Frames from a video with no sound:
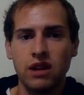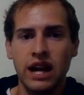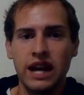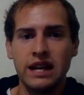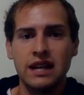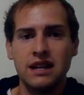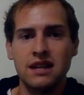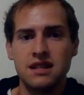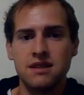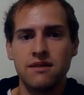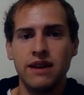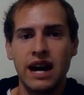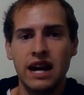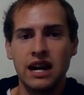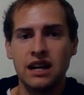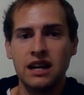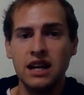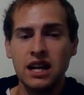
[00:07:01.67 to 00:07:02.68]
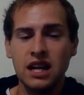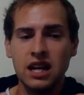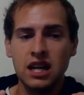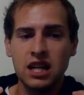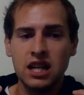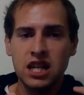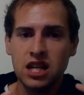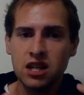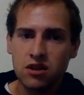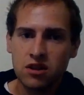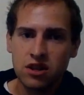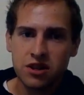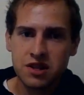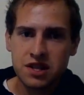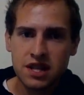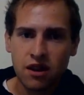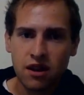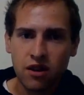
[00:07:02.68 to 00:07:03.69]
ideas of how to heal
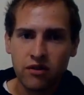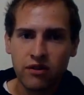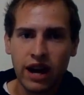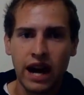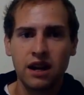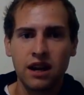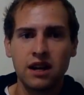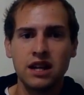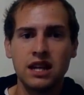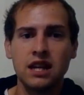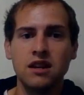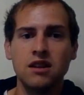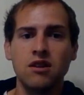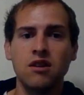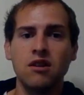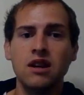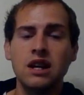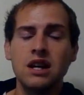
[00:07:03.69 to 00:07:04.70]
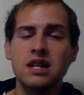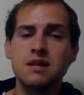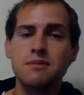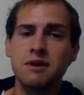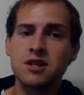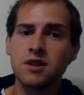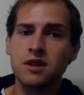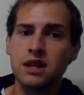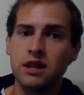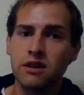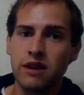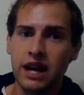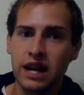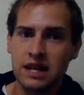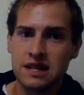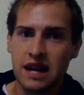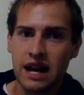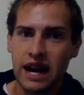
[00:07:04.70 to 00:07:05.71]
yourself, how to heal especially your
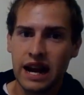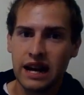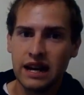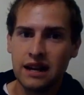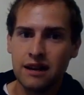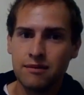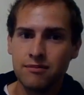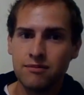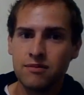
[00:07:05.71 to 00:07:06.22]
anxiety,